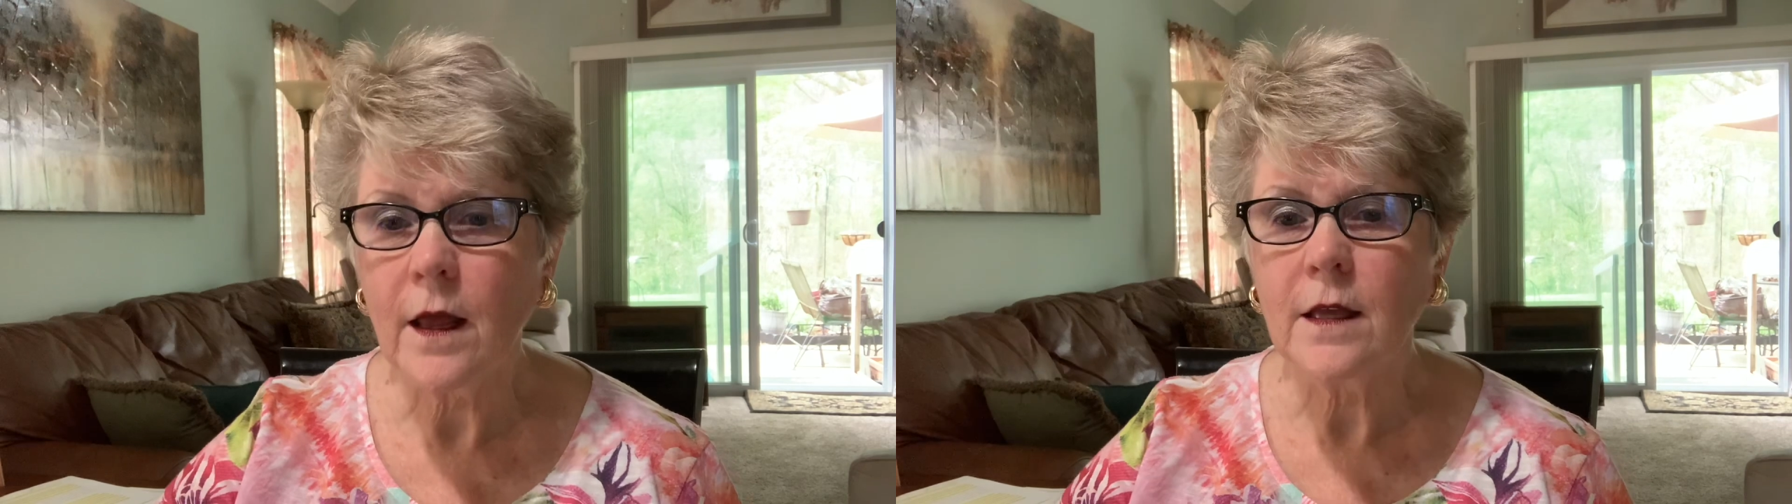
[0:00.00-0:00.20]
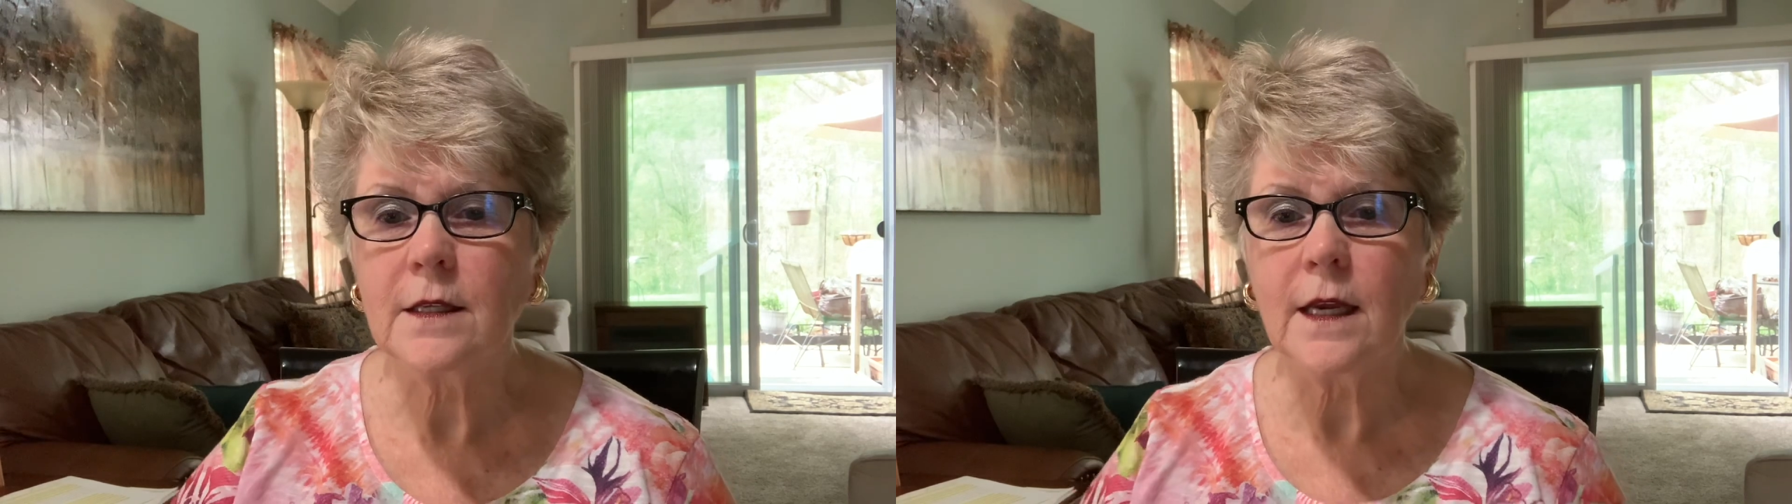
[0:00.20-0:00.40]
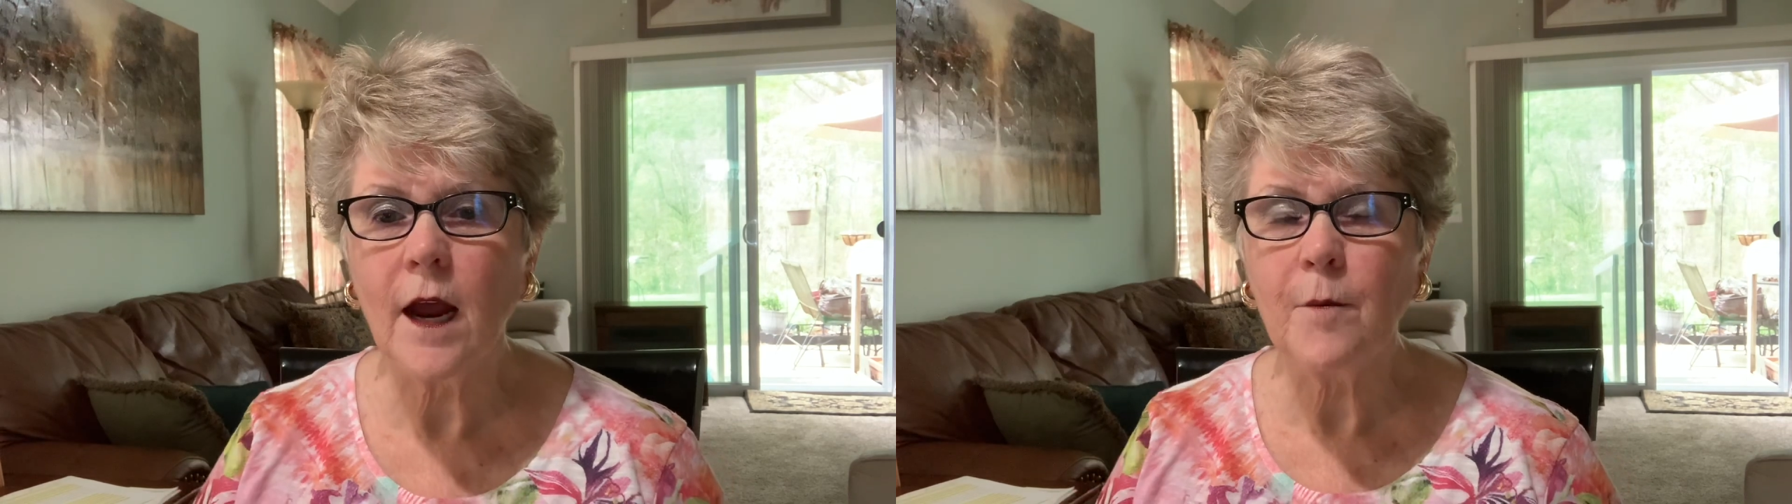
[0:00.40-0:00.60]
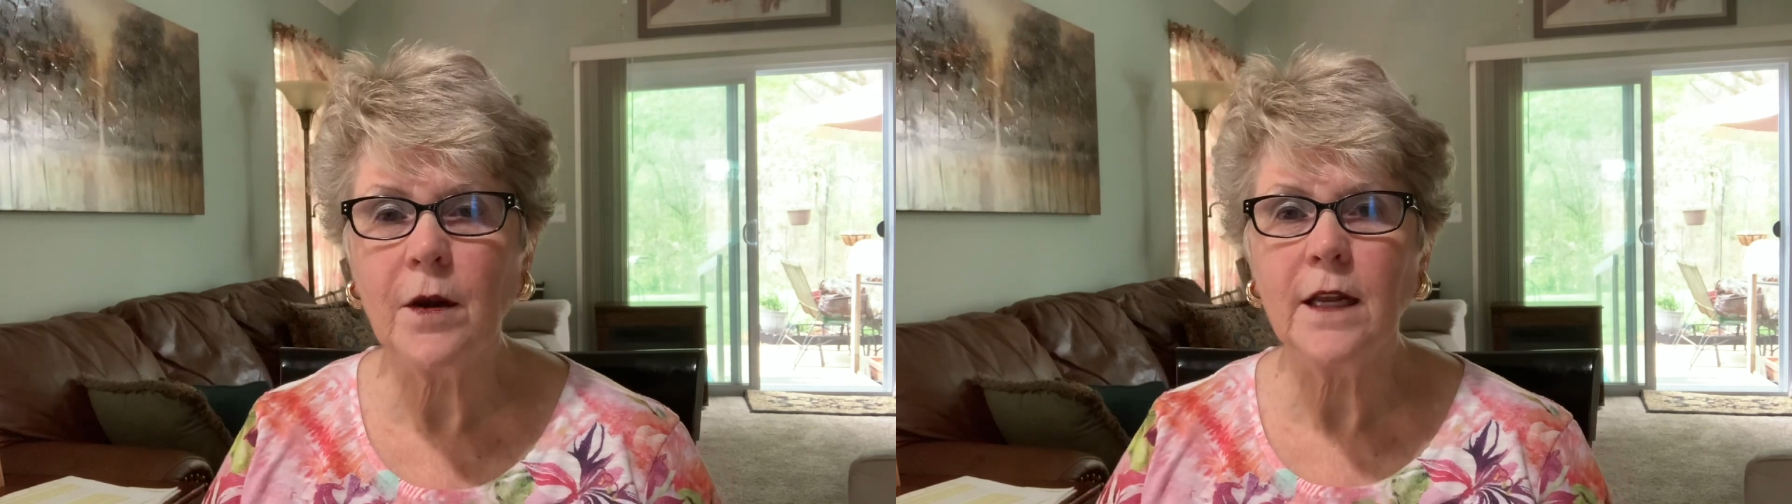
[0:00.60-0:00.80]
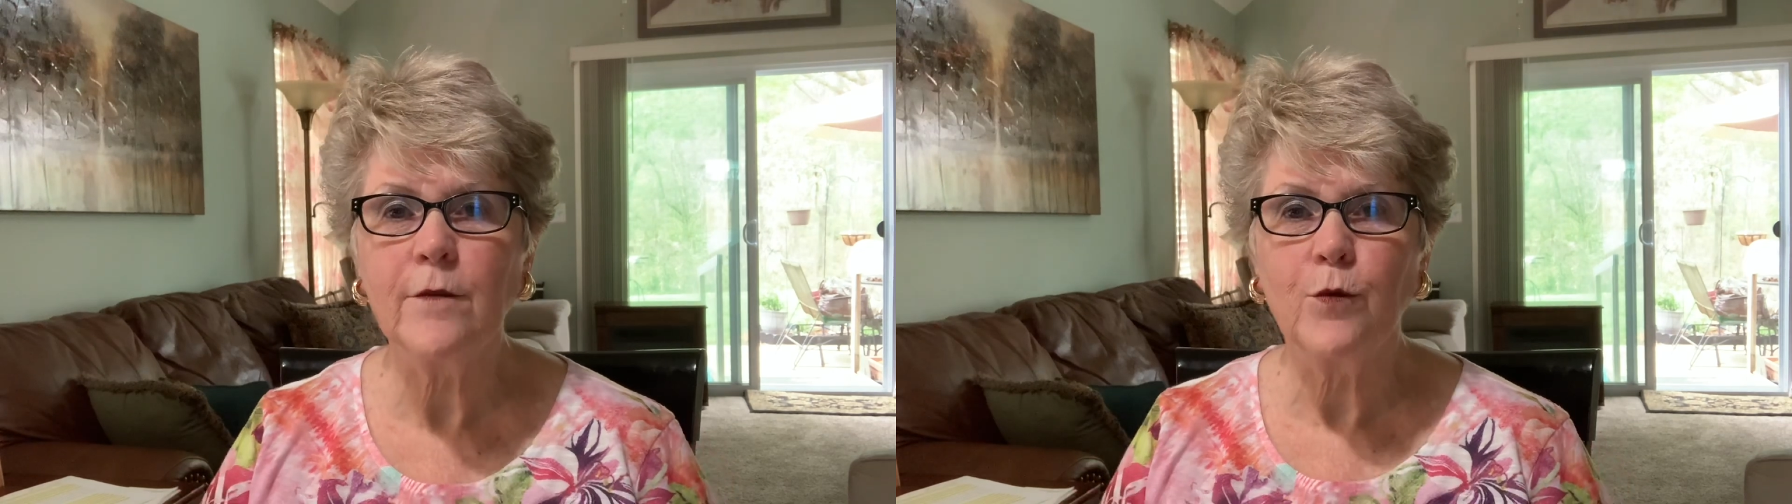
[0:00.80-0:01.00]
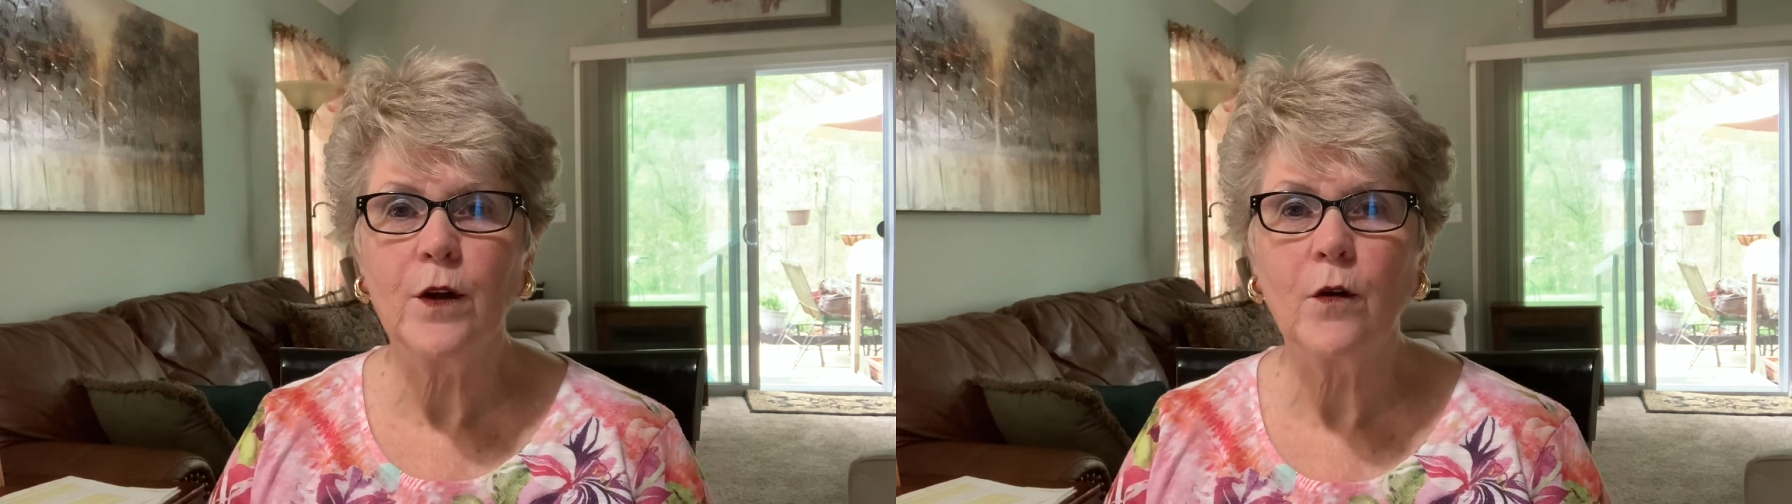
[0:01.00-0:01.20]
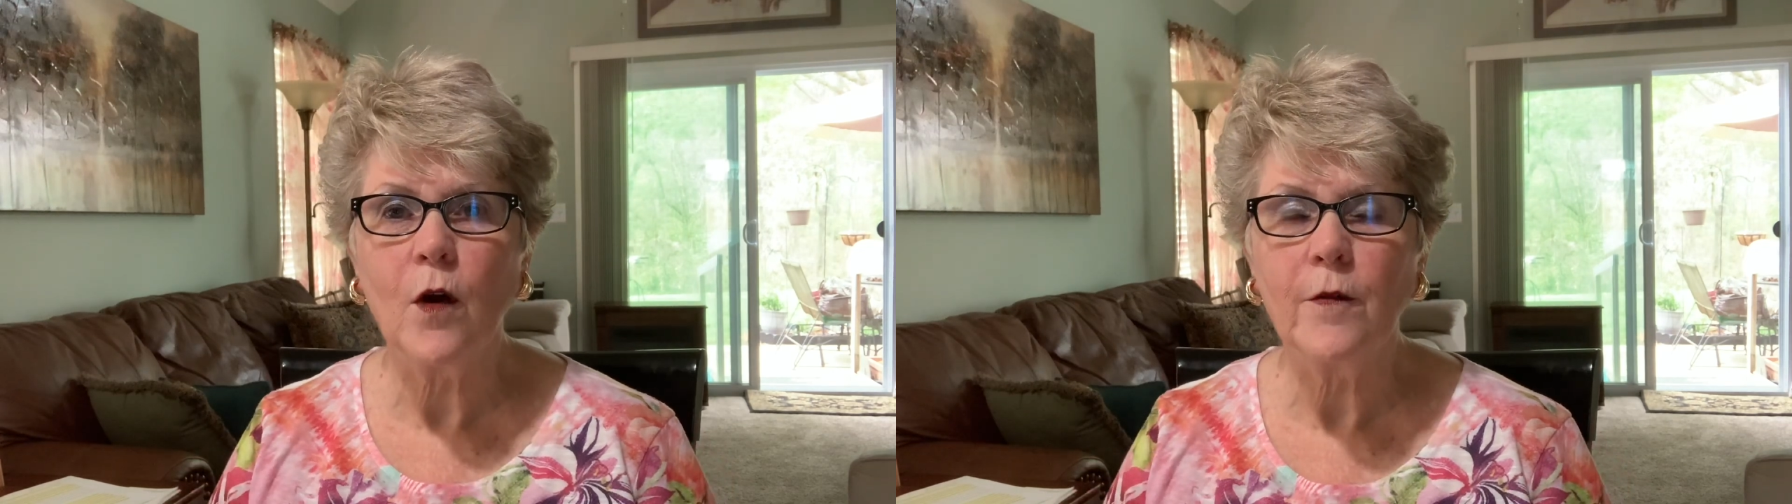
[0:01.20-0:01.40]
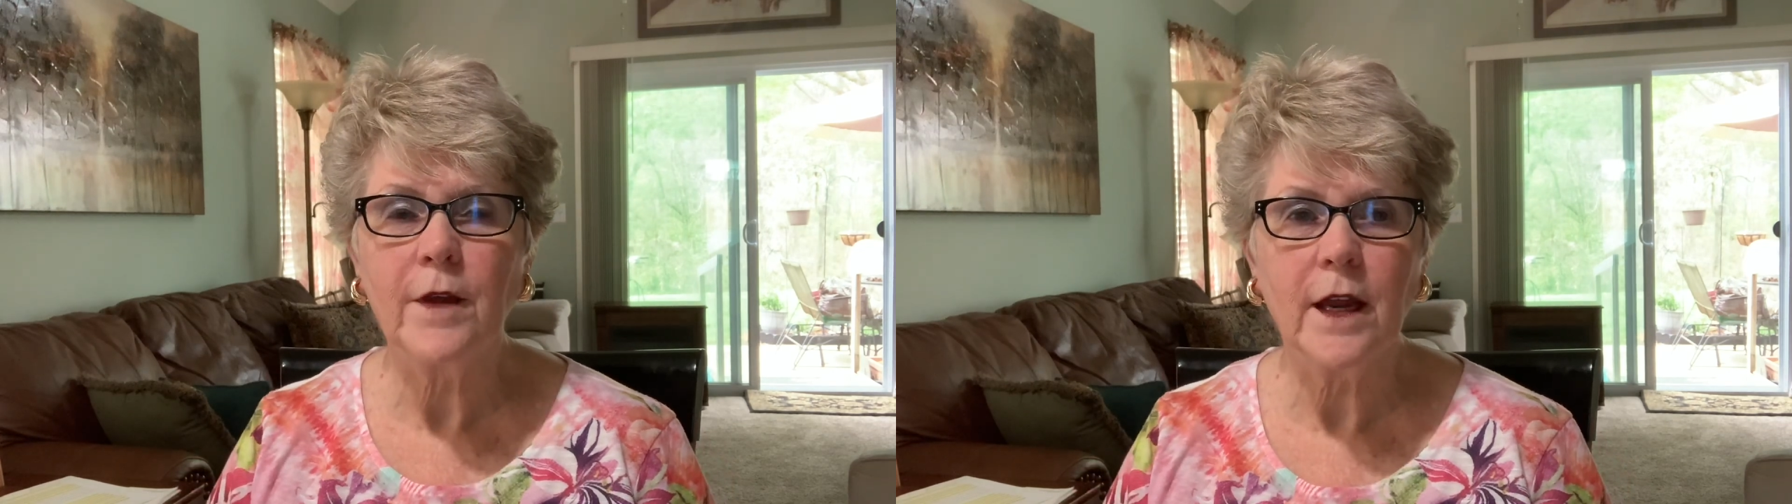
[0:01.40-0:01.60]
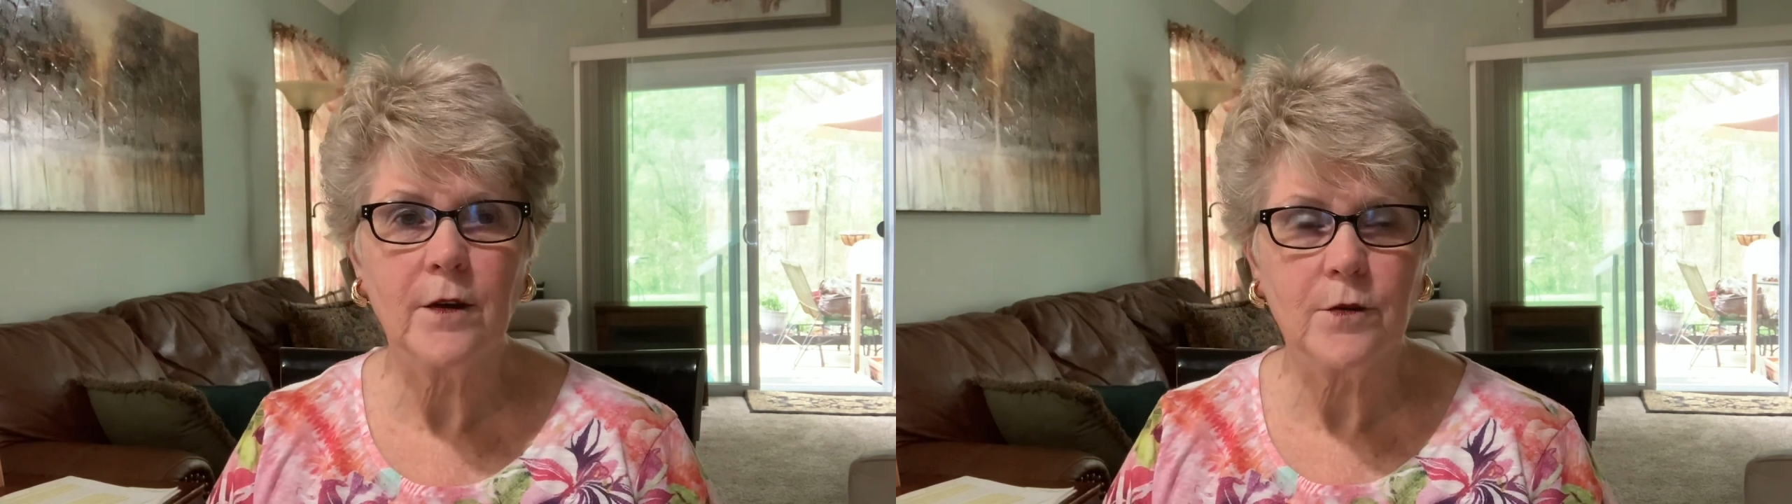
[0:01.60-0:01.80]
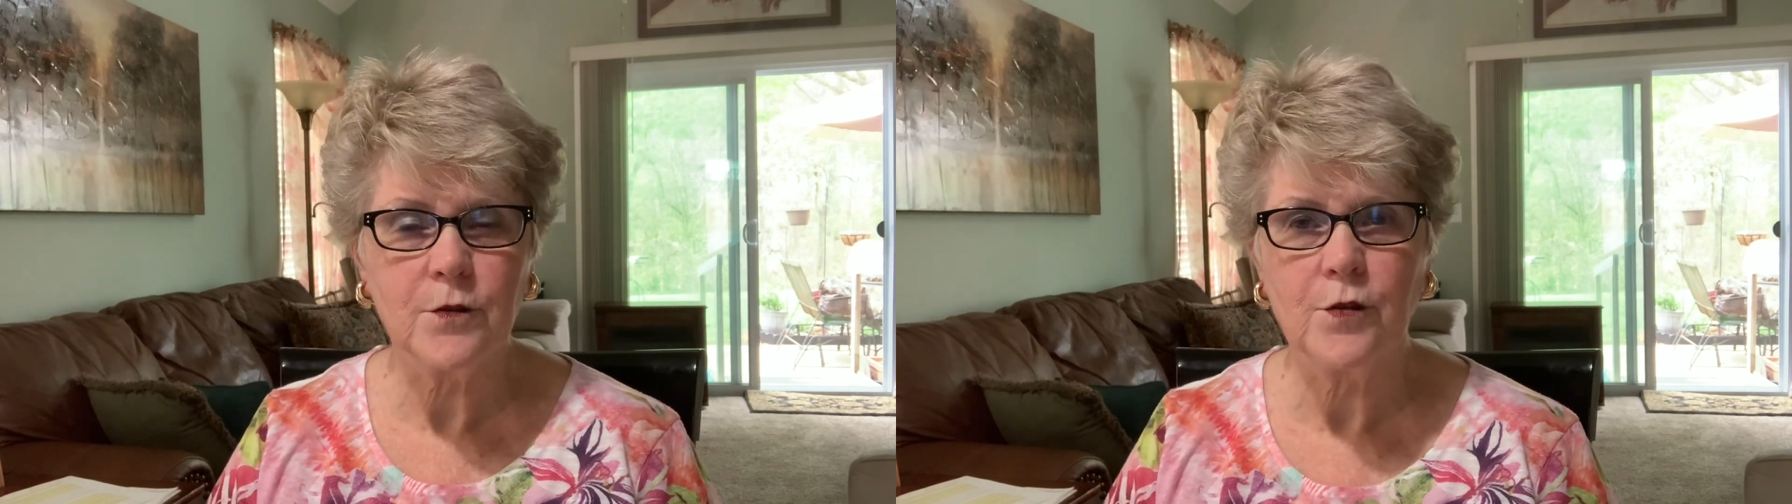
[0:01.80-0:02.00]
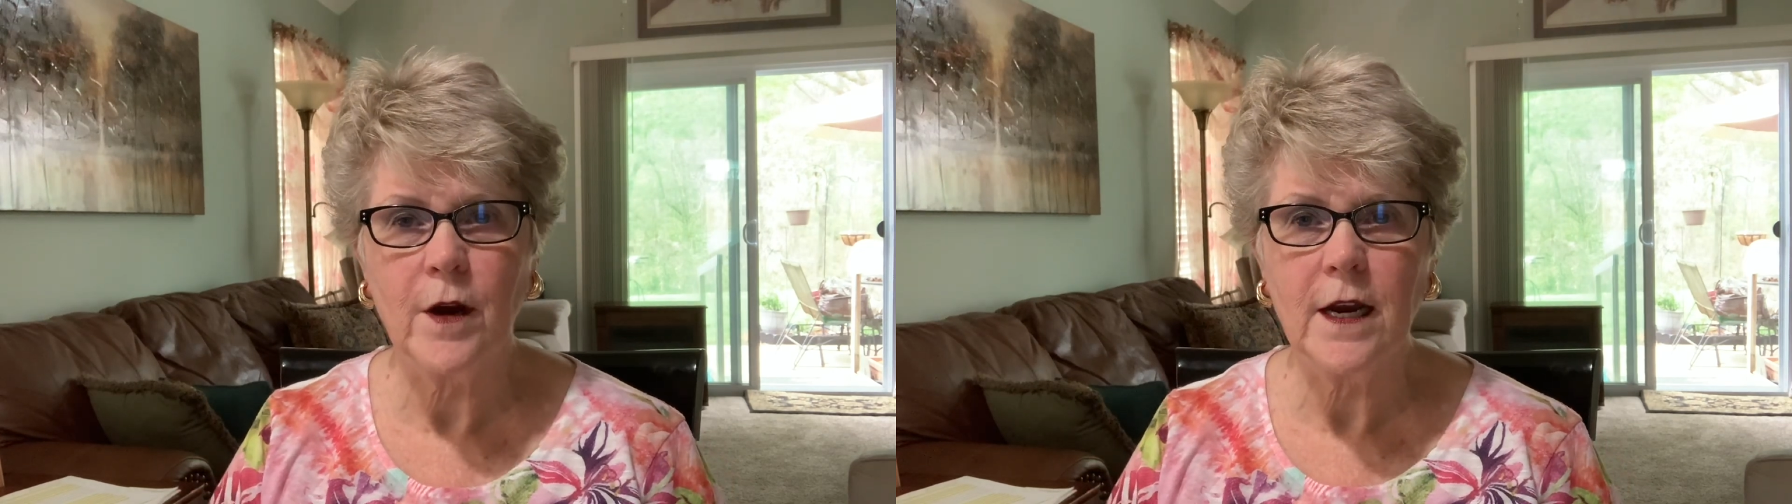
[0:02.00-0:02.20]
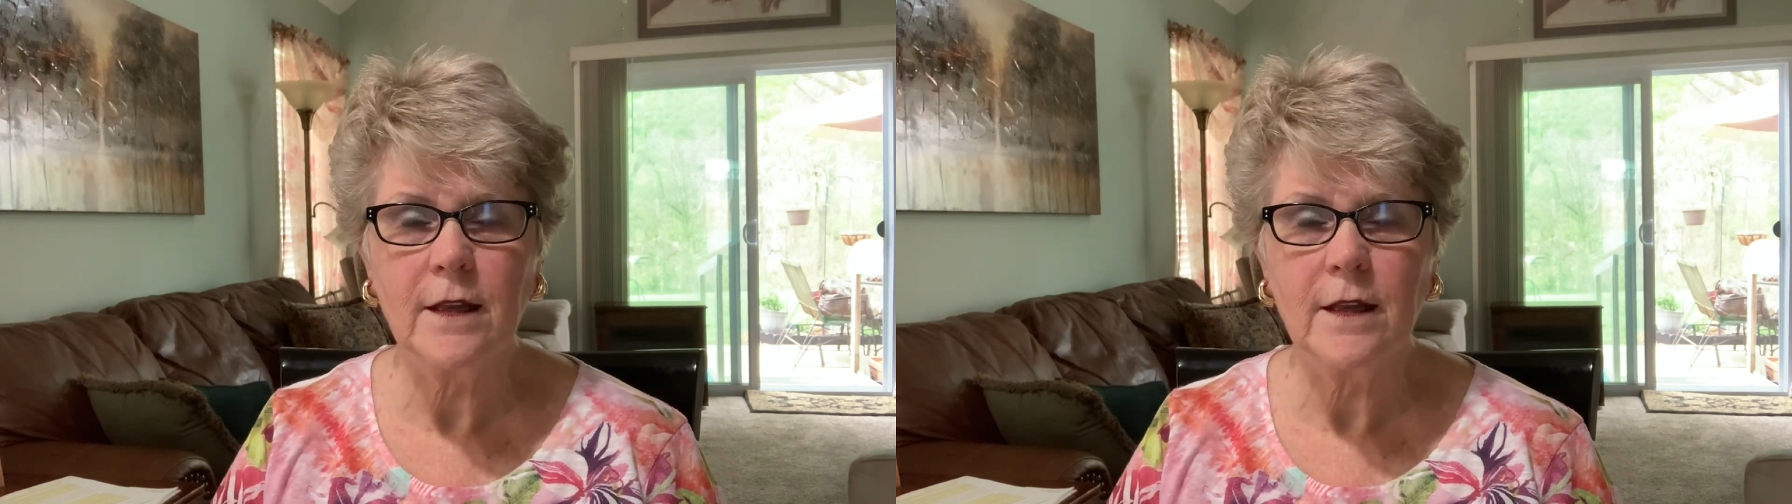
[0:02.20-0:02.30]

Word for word: See, I believe we're on that train